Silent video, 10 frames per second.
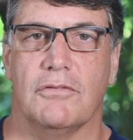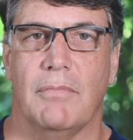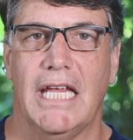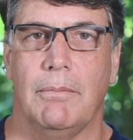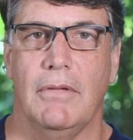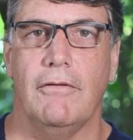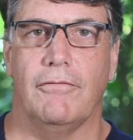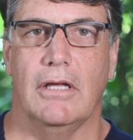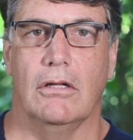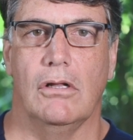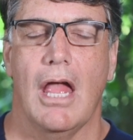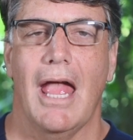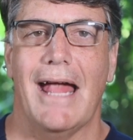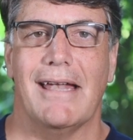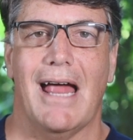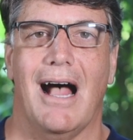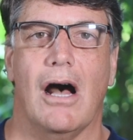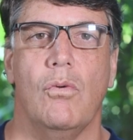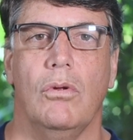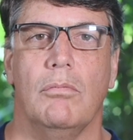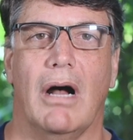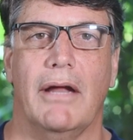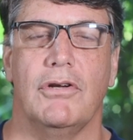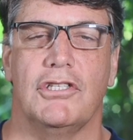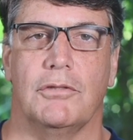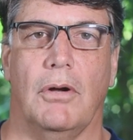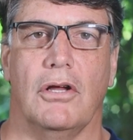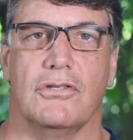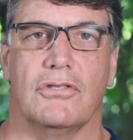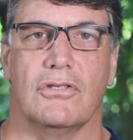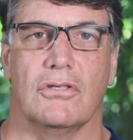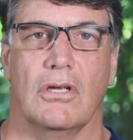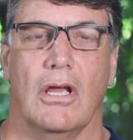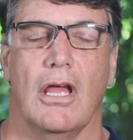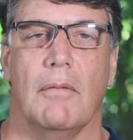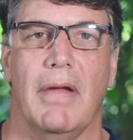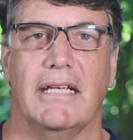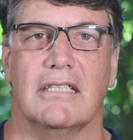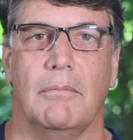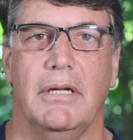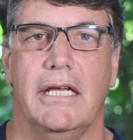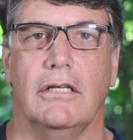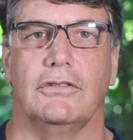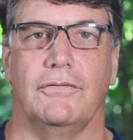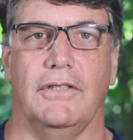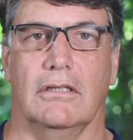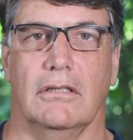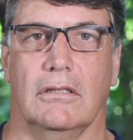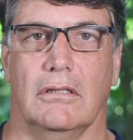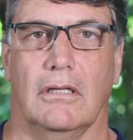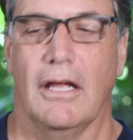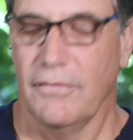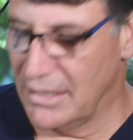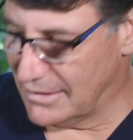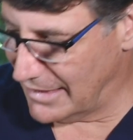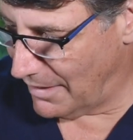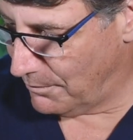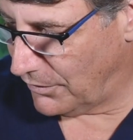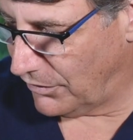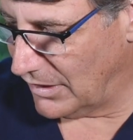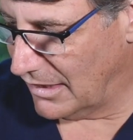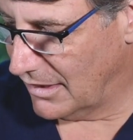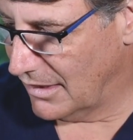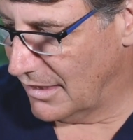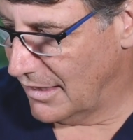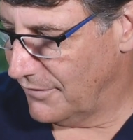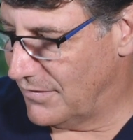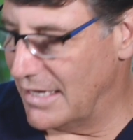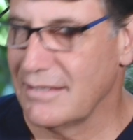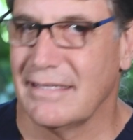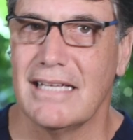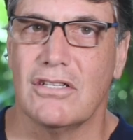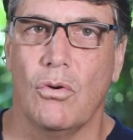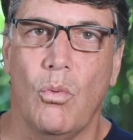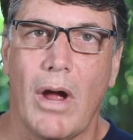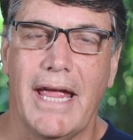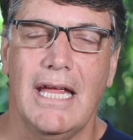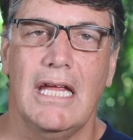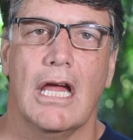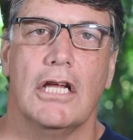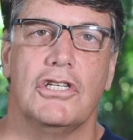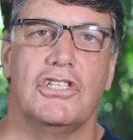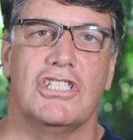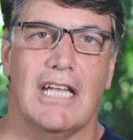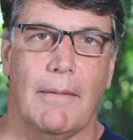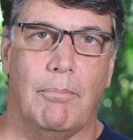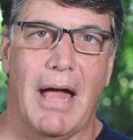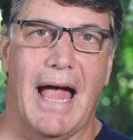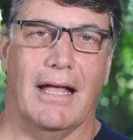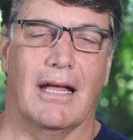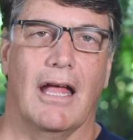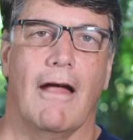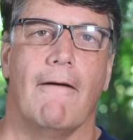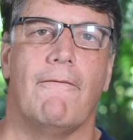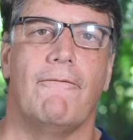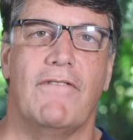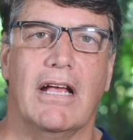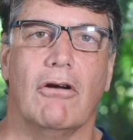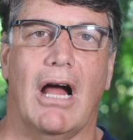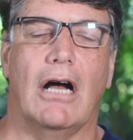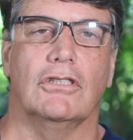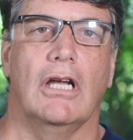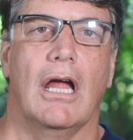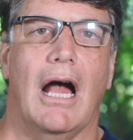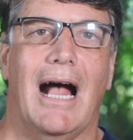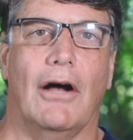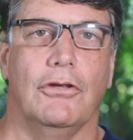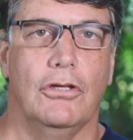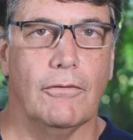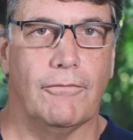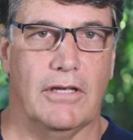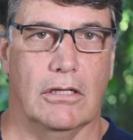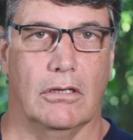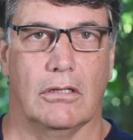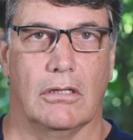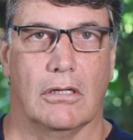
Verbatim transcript: this make me feel and how will my response make somebody else feel? There's an empathy. There's, there's a way to step back, figure out how you feel,